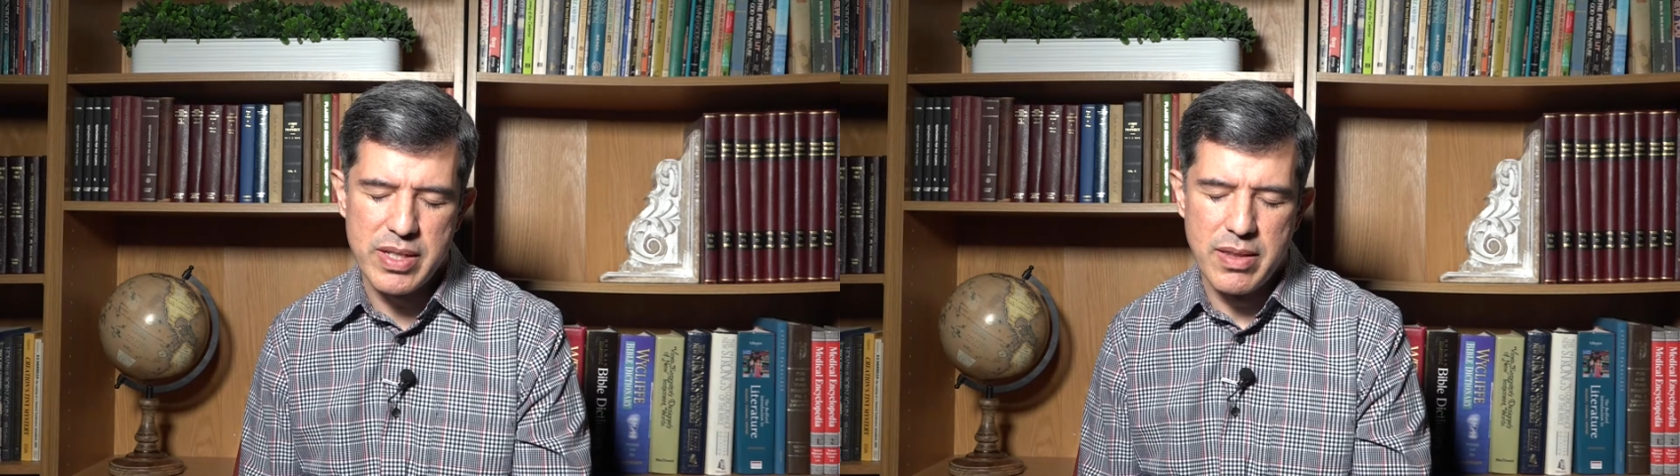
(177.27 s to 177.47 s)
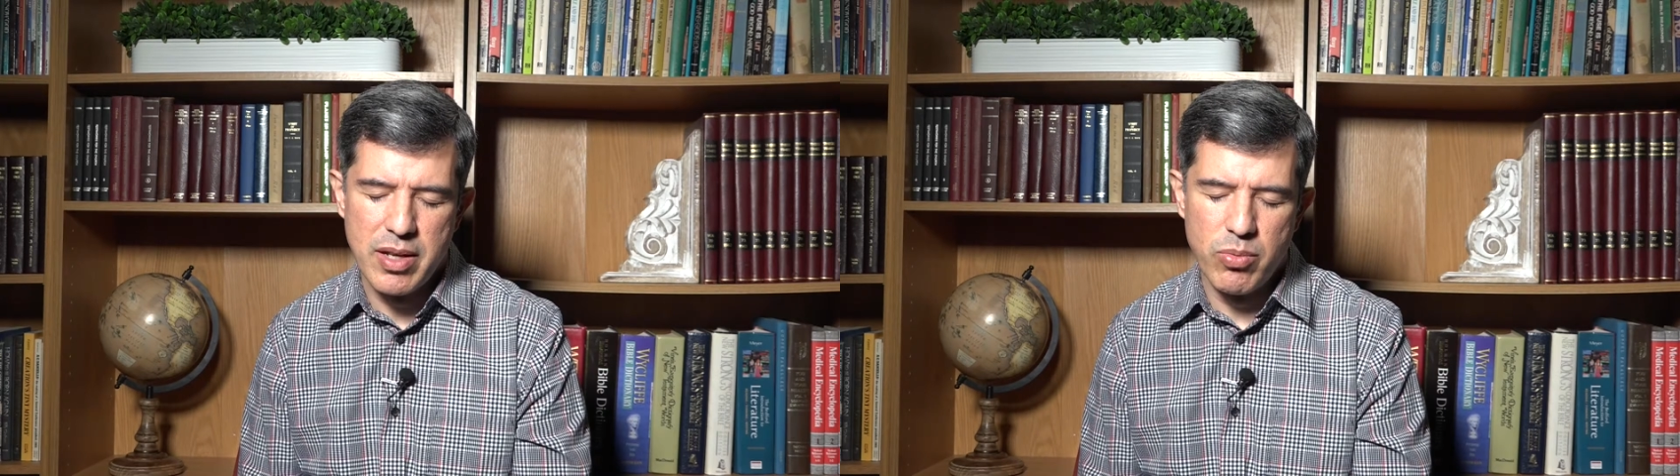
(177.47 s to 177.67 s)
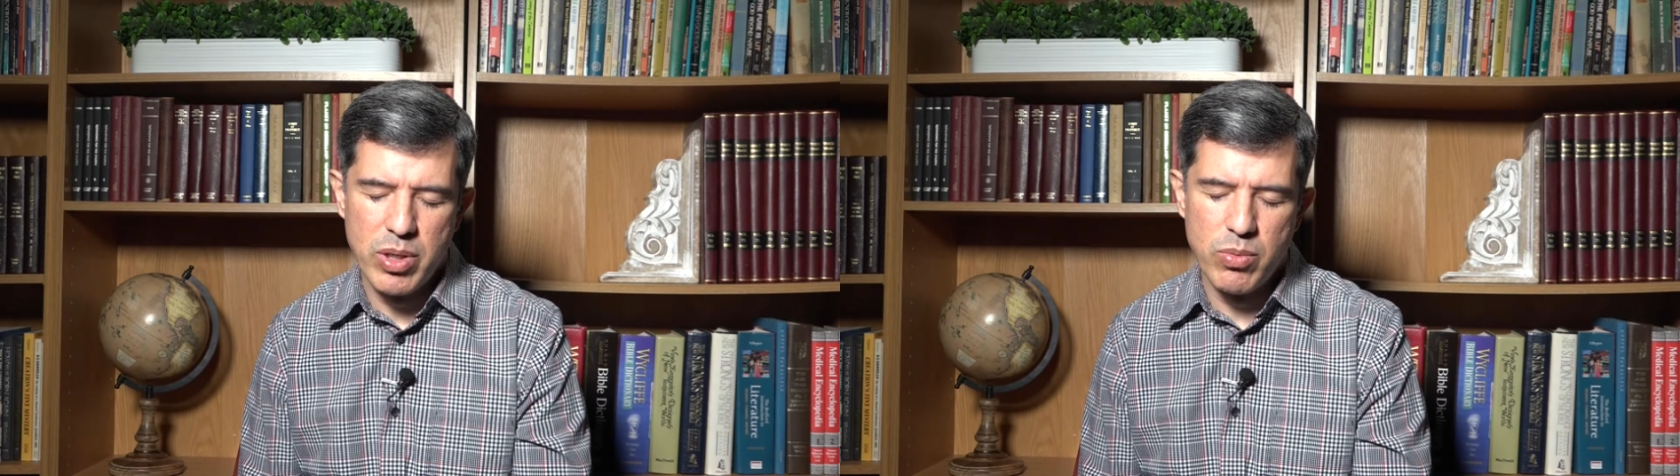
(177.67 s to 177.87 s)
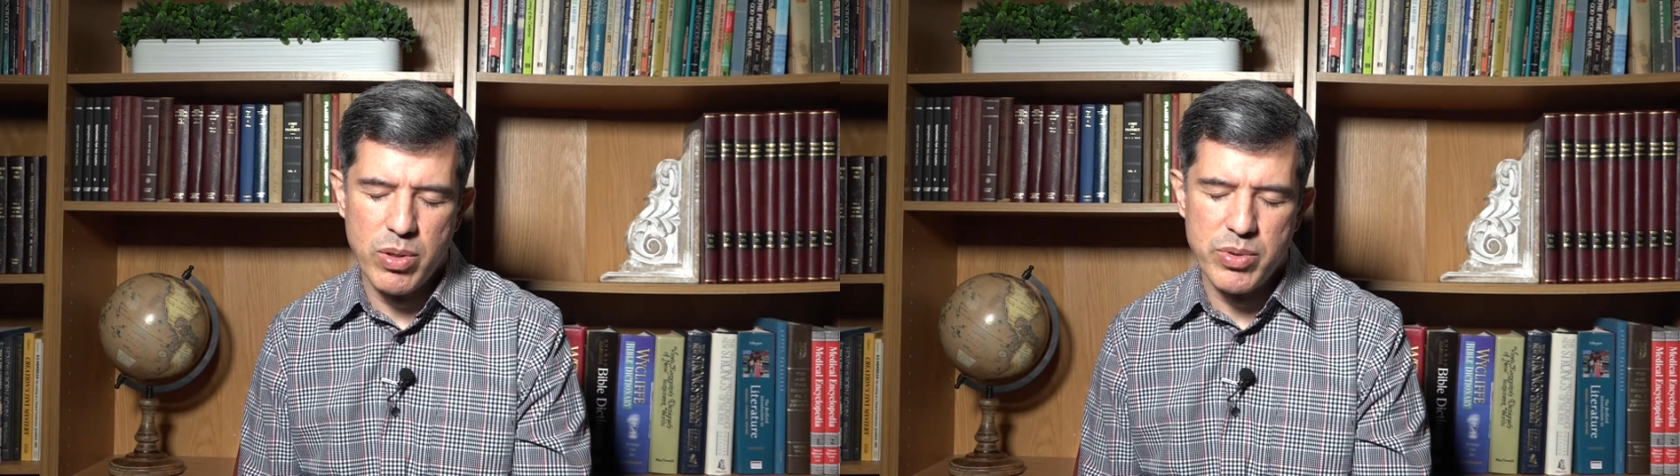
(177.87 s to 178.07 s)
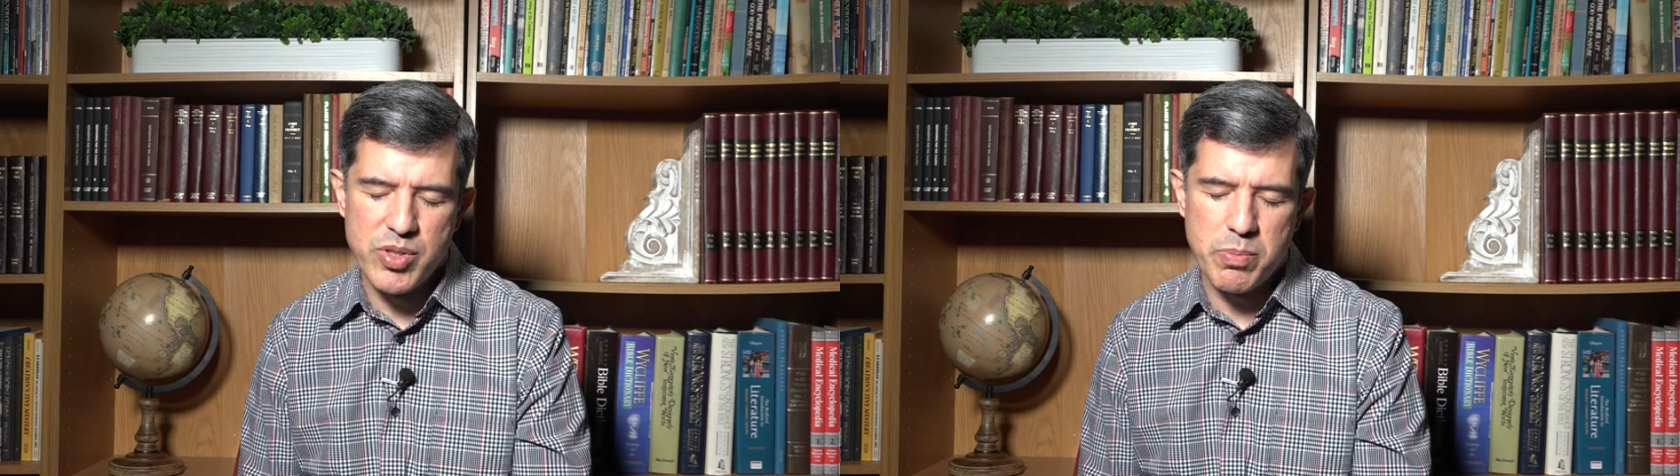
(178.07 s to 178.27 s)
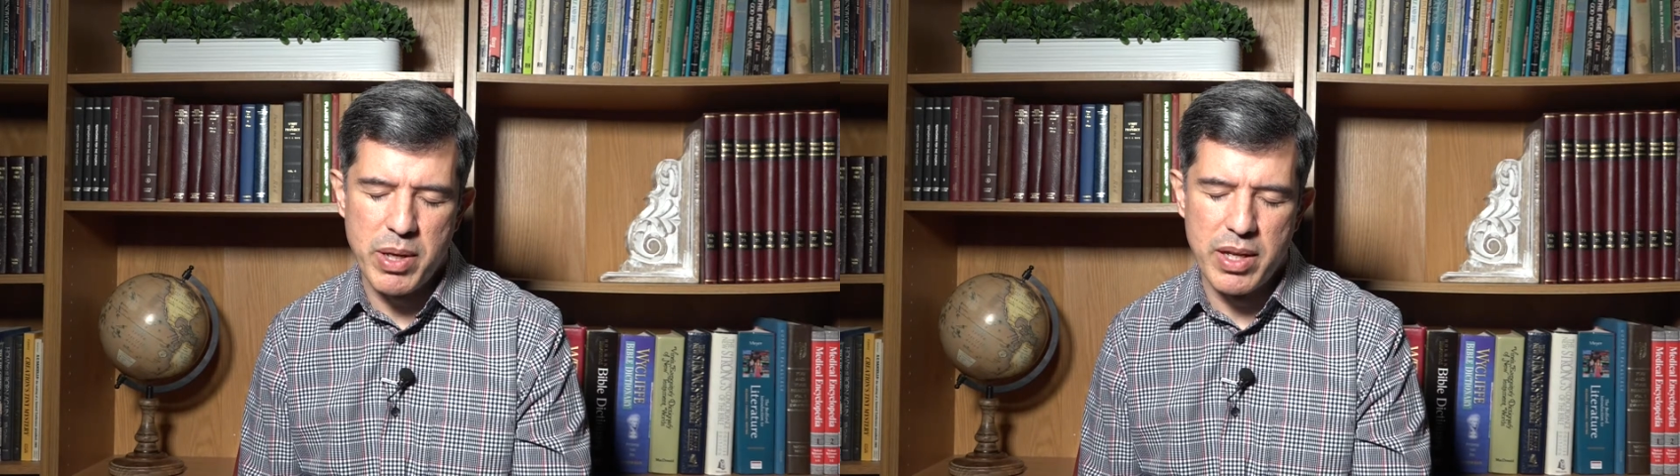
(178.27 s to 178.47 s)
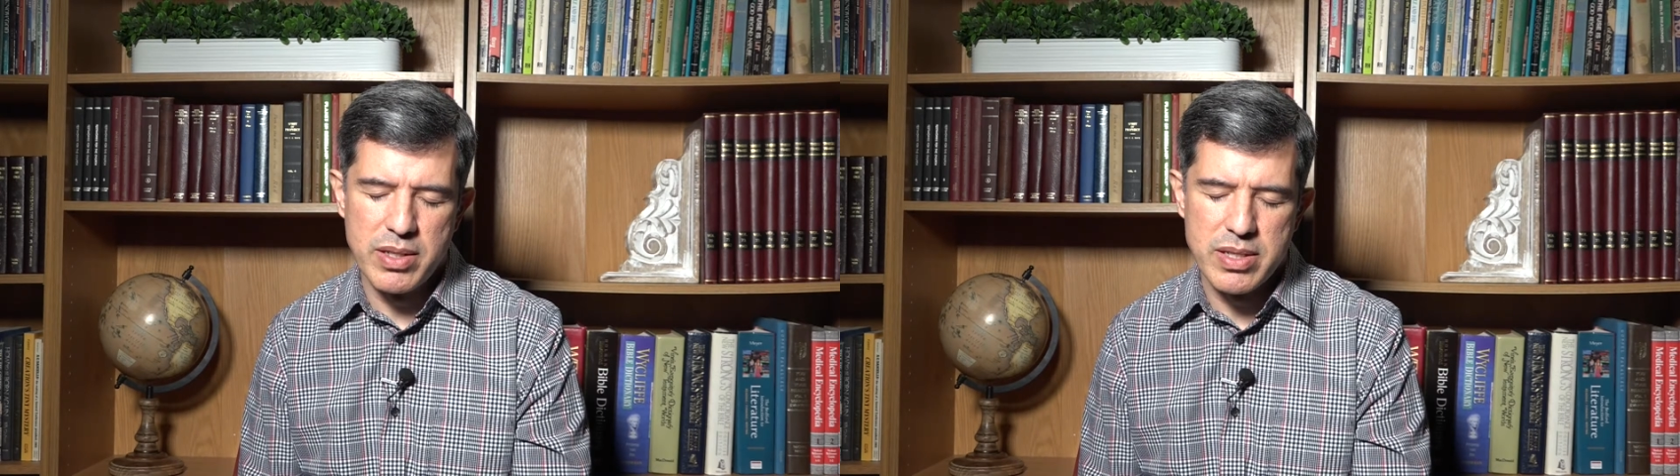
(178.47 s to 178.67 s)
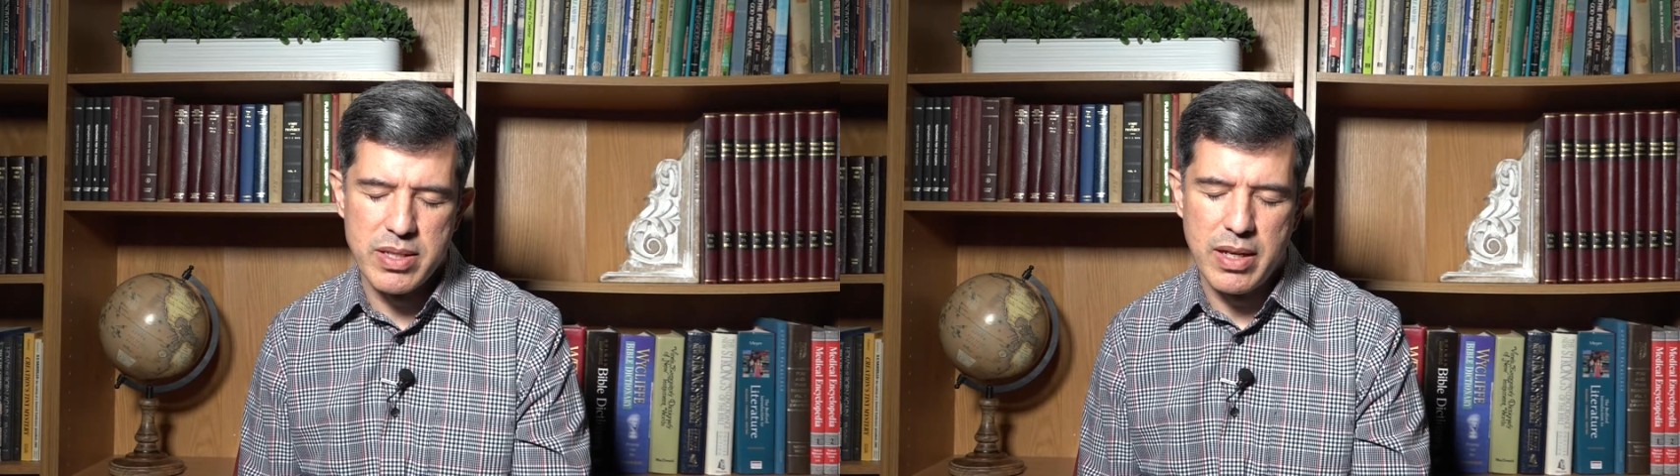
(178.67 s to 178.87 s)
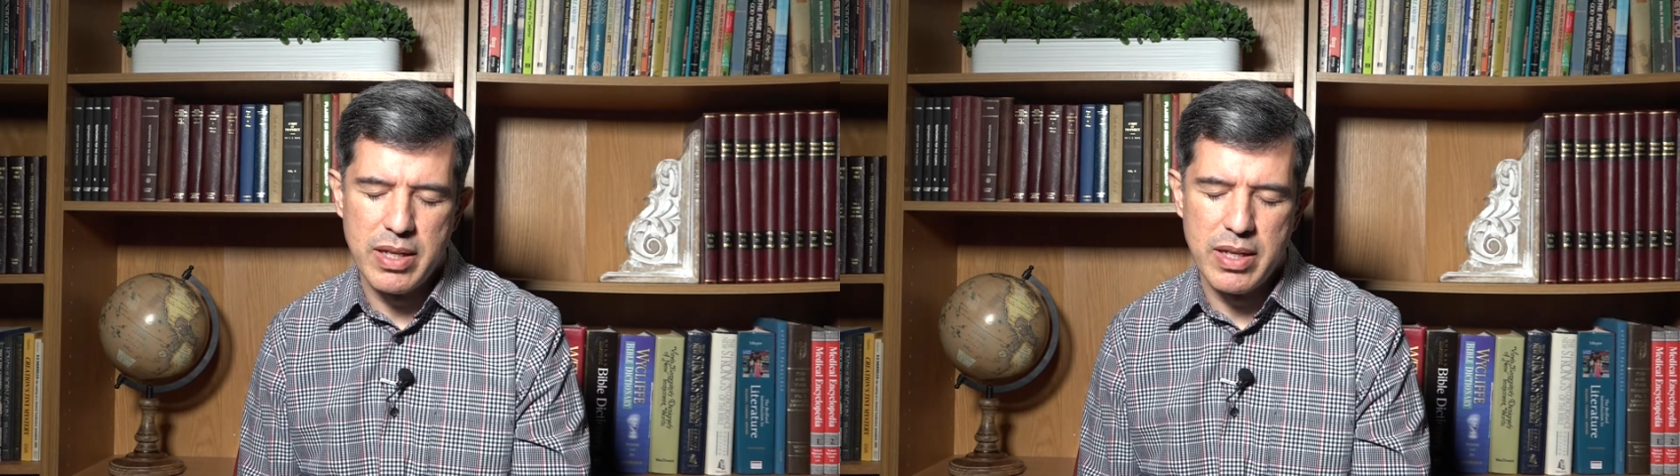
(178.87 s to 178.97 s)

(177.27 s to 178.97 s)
that we will spend